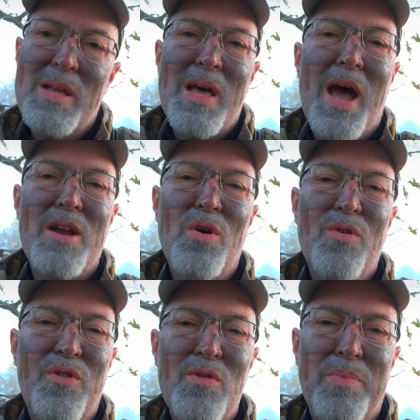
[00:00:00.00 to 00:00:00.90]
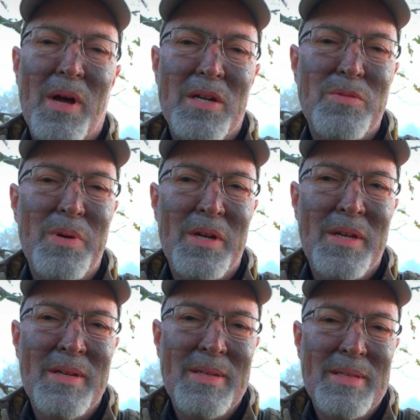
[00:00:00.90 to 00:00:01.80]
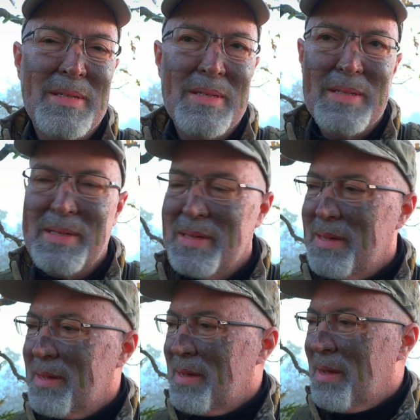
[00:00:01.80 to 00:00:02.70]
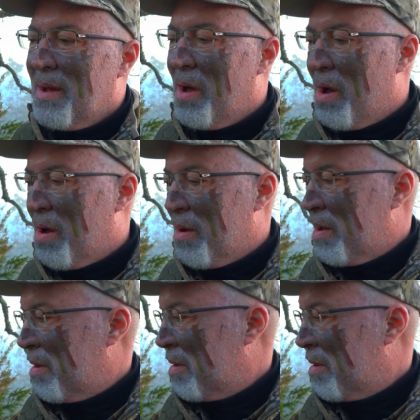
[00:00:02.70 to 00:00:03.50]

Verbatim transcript: hidey old food plots, buddy. Oh.